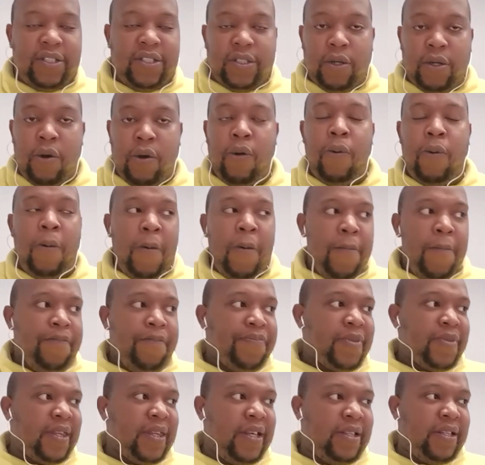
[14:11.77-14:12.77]
So
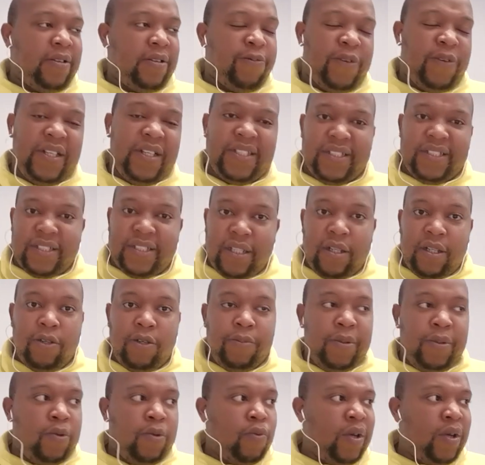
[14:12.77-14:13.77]
the defense is a little
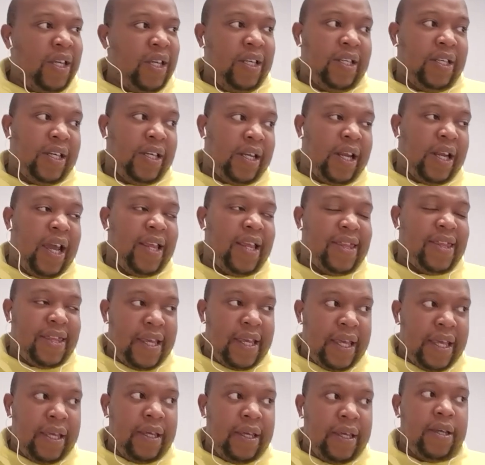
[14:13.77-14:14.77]
bit weak, and I
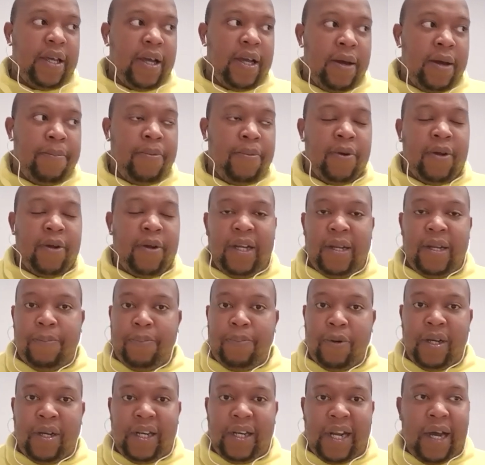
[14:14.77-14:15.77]
think Burnley
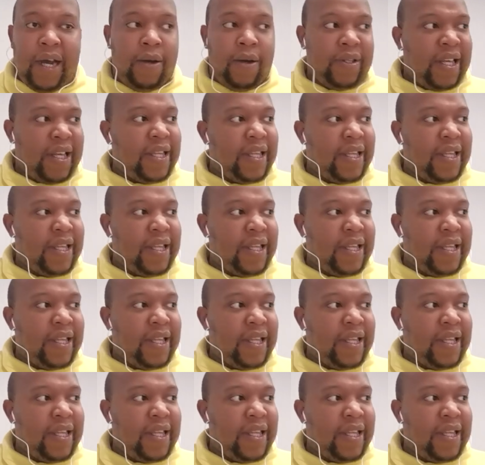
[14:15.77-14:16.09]
pull it out.